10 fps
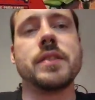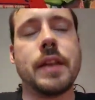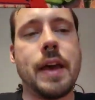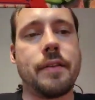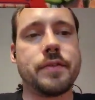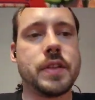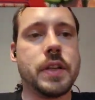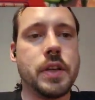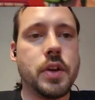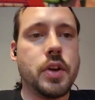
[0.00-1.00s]
left.
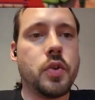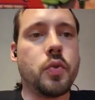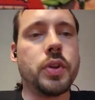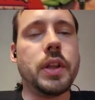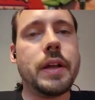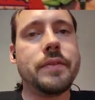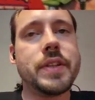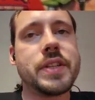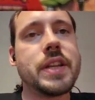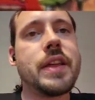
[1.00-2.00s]
Would love to
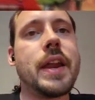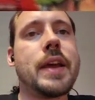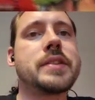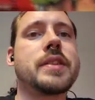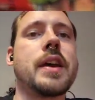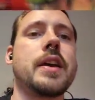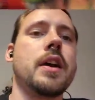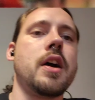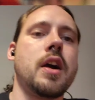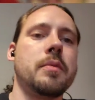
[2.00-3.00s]
see that
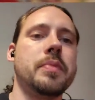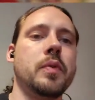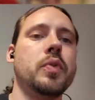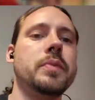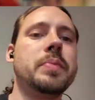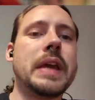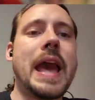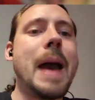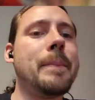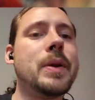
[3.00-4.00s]
SIR, but would be
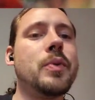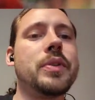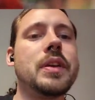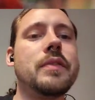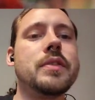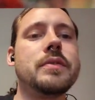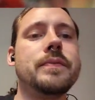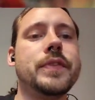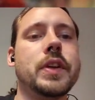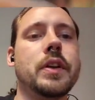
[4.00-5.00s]
happy with even,
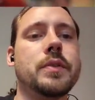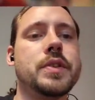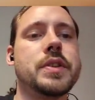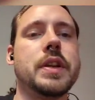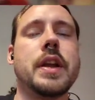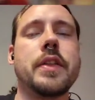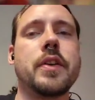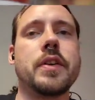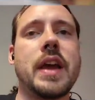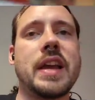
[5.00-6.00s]
you know, just
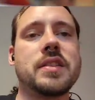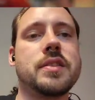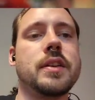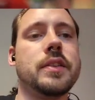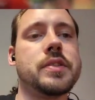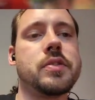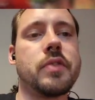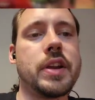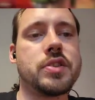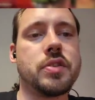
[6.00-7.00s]
another nice
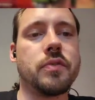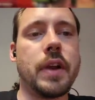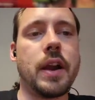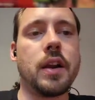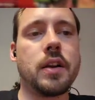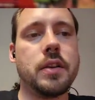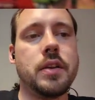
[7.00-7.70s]
illustration rare.